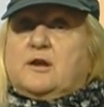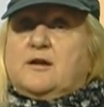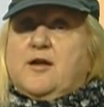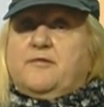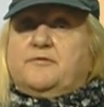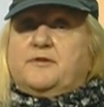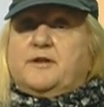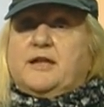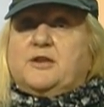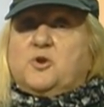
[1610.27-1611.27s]
loving,
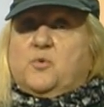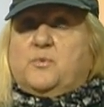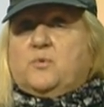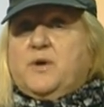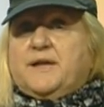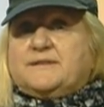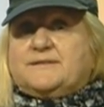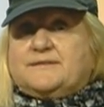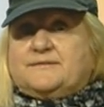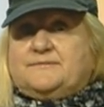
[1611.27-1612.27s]
and noble
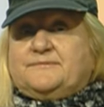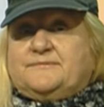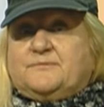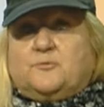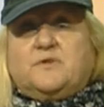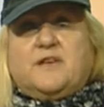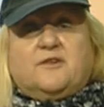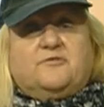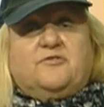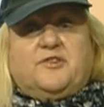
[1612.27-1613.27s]
ways
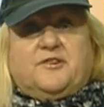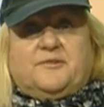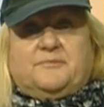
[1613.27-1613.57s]
without fear.